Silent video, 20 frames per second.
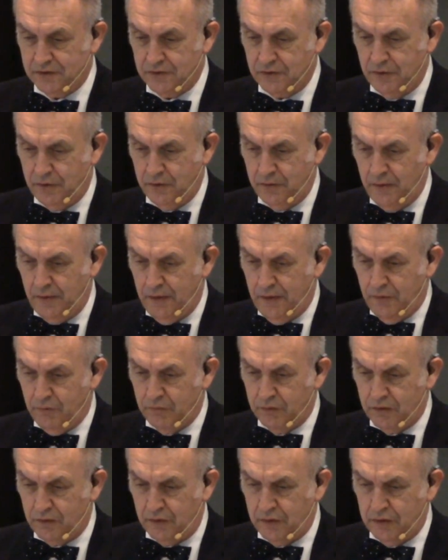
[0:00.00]
So
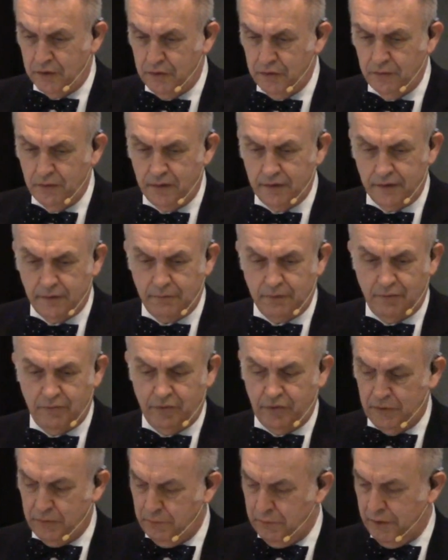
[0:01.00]
we're going to do a little
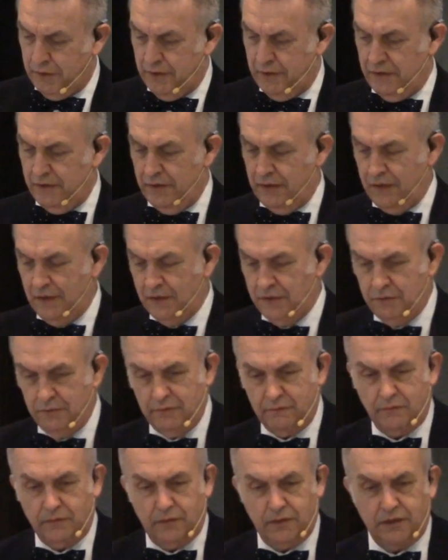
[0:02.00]
review. We need to,
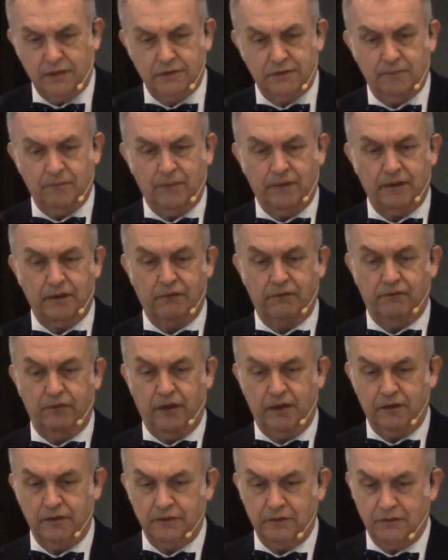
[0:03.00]
of course, the
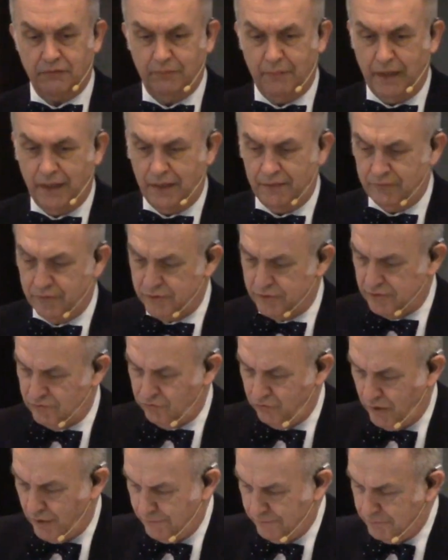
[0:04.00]
failure of man, verses
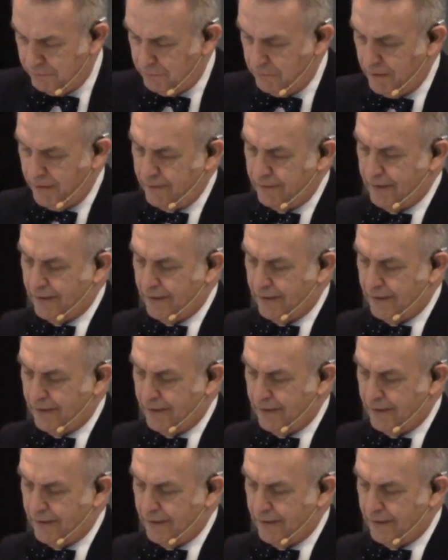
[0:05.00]
5 through 8.